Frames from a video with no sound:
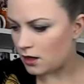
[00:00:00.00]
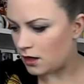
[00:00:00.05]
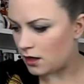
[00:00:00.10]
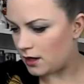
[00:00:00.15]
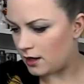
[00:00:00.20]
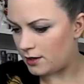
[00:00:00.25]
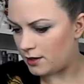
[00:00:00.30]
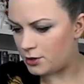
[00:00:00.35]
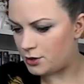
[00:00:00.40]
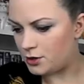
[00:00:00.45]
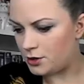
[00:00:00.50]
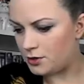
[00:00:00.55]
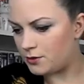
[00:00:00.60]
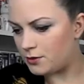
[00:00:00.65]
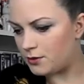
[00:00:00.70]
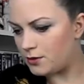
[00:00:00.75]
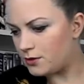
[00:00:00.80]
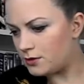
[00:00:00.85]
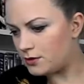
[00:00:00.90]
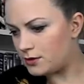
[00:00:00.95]
and you
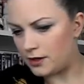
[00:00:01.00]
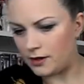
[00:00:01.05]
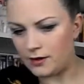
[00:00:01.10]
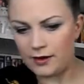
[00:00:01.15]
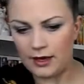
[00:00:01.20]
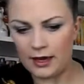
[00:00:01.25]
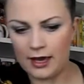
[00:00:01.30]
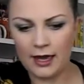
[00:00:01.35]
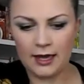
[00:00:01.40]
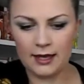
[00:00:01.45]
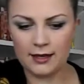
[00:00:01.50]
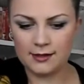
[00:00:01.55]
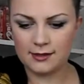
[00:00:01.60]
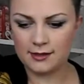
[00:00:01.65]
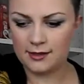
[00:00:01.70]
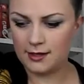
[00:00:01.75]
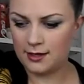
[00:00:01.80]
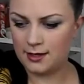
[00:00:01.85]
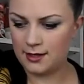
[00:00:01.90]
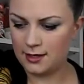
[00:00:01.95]
also
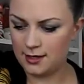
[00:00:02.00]
get,